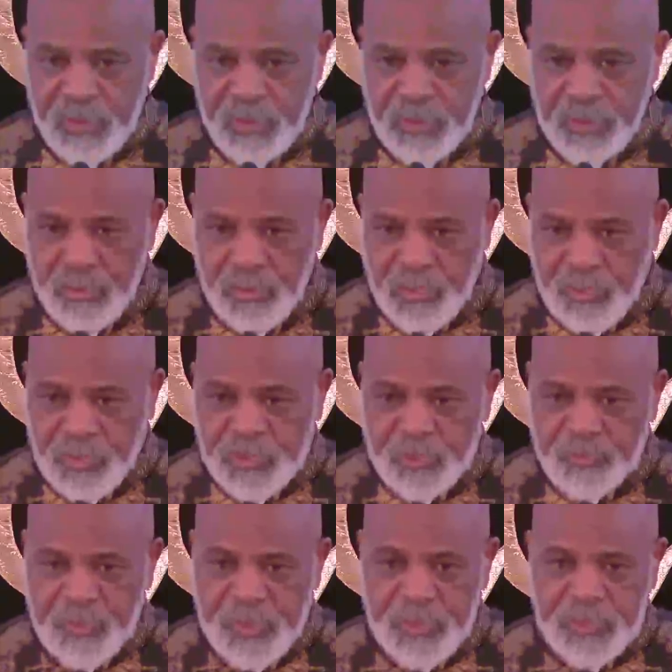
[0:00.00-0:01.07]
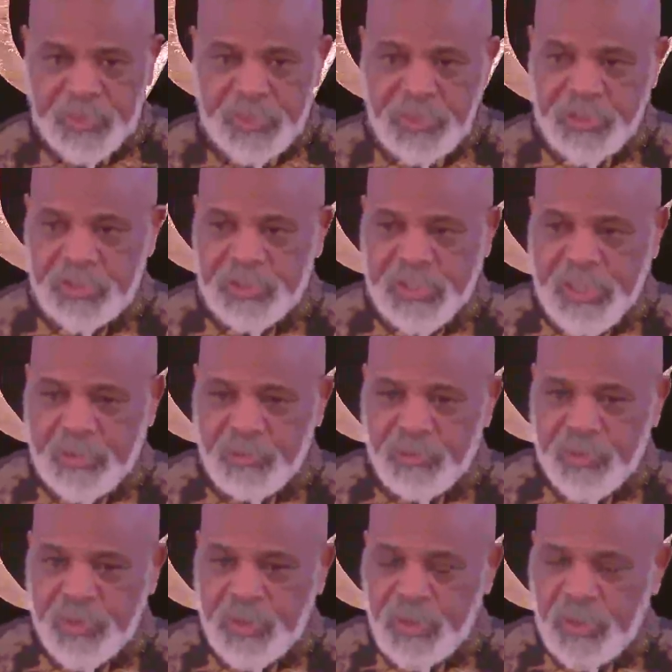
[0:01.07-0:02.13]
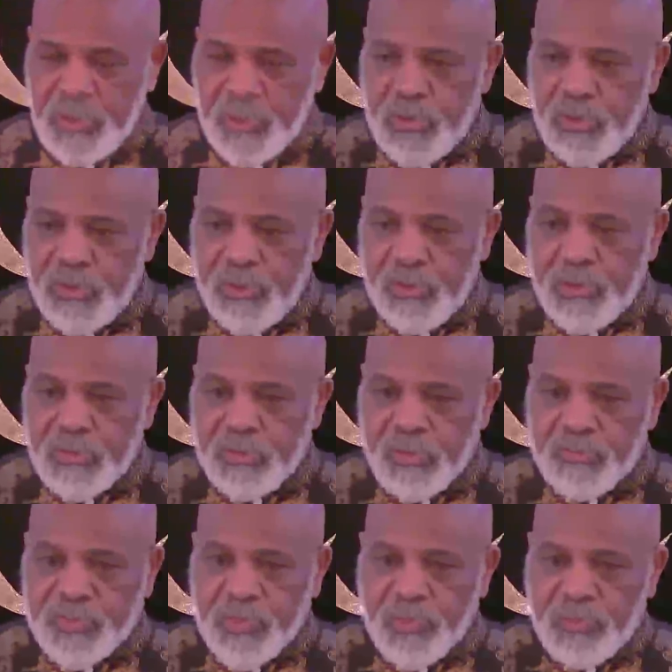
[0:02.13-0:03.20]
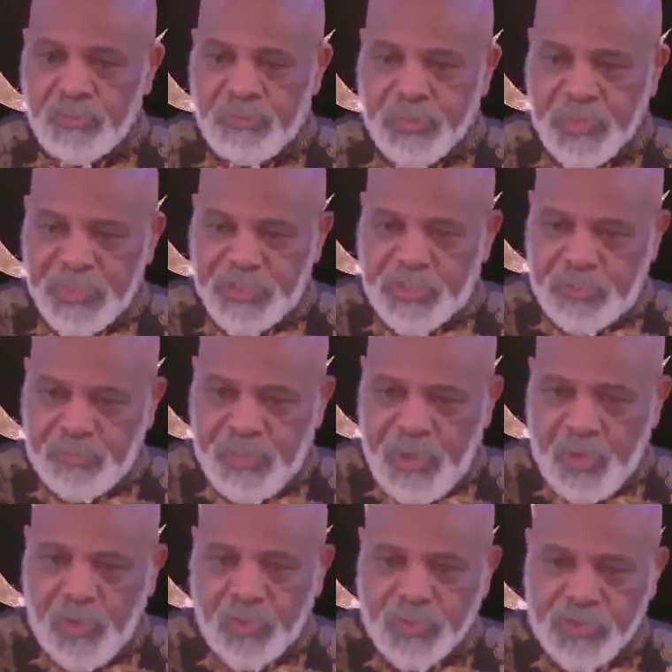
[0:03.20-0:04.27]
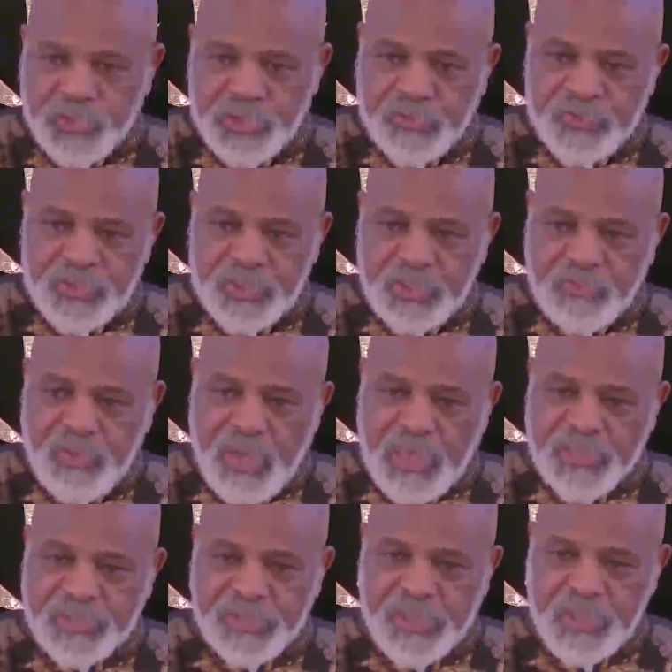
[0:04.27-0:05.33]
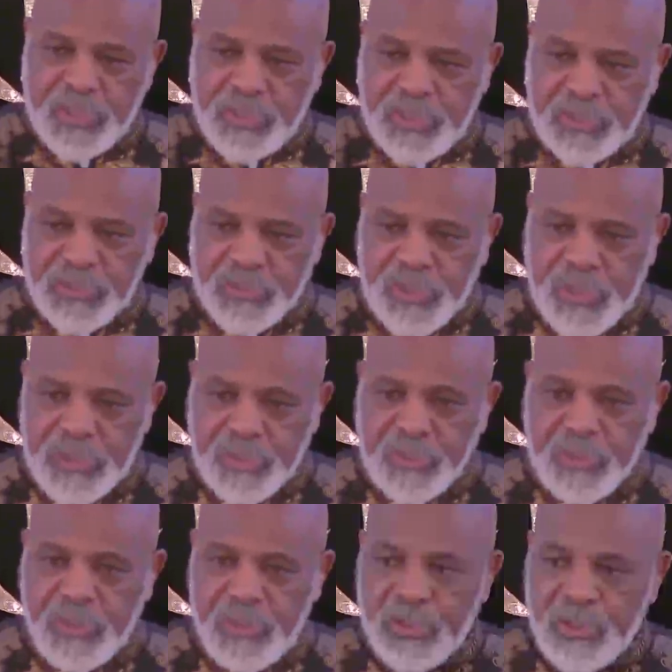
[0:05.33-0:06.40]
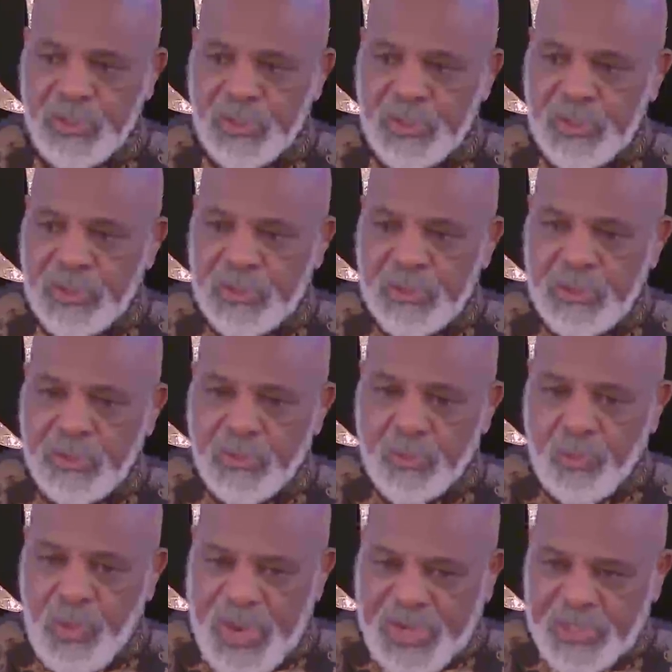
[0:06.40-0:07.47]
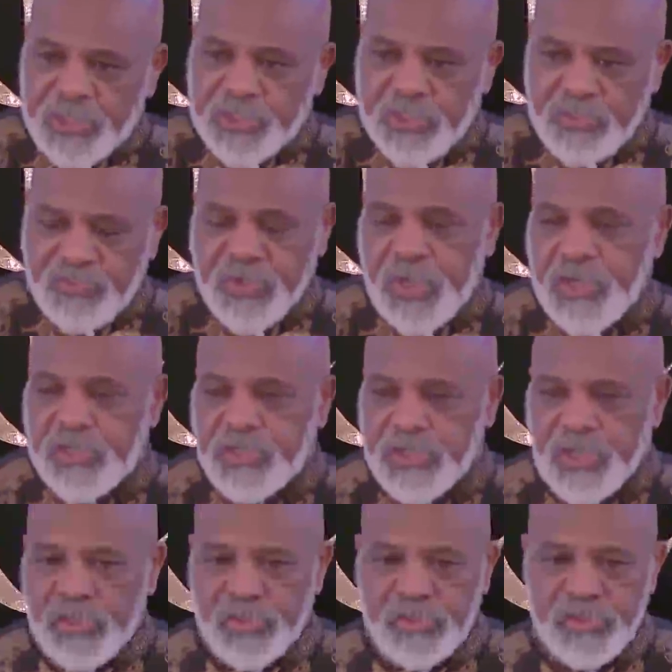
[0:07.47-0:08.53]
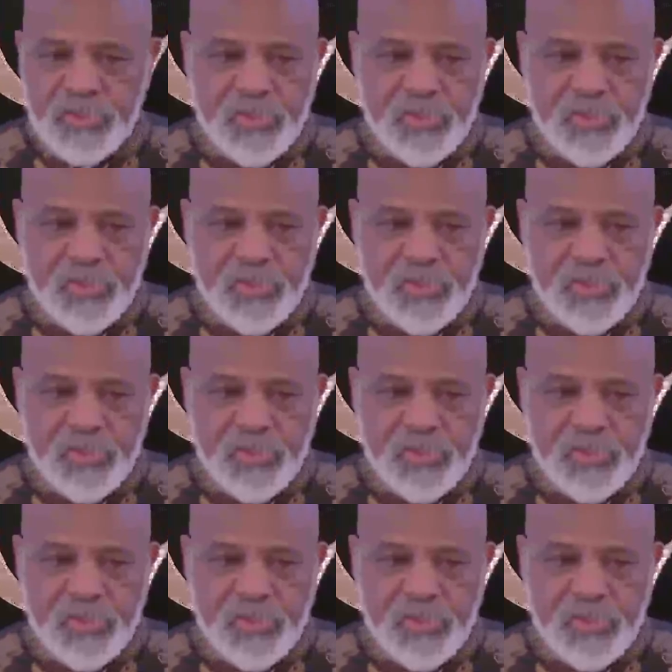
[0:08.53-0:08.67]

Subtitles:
We're a species that, from the bleached bones of civilizations and the wreckage of nations,